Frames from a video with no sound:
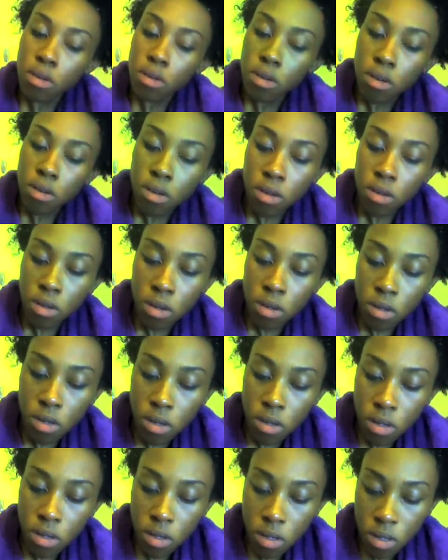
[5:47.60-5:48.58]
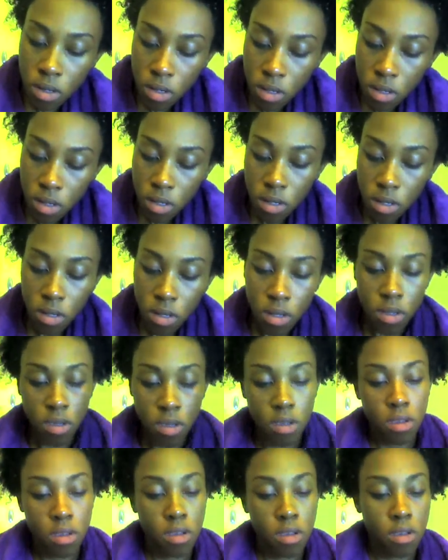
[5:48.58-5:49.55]

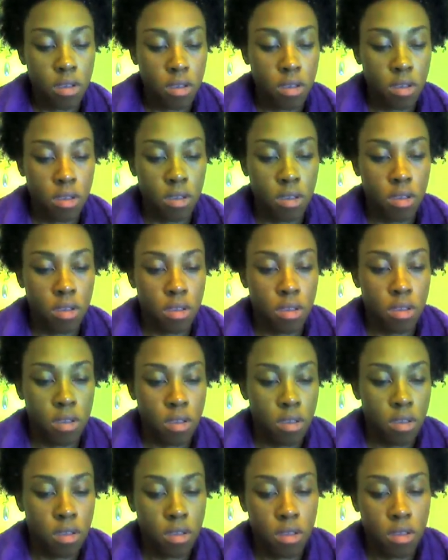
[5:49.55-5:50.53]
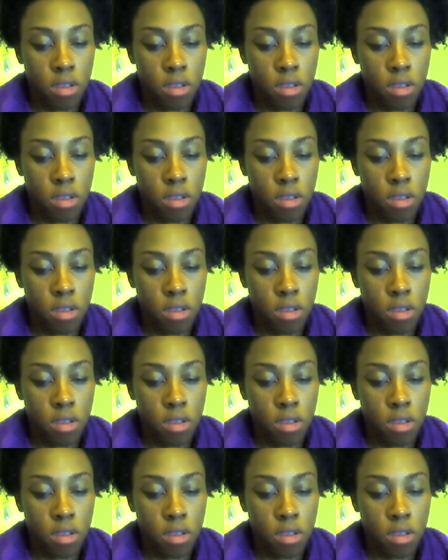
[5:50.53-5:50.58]
(silence)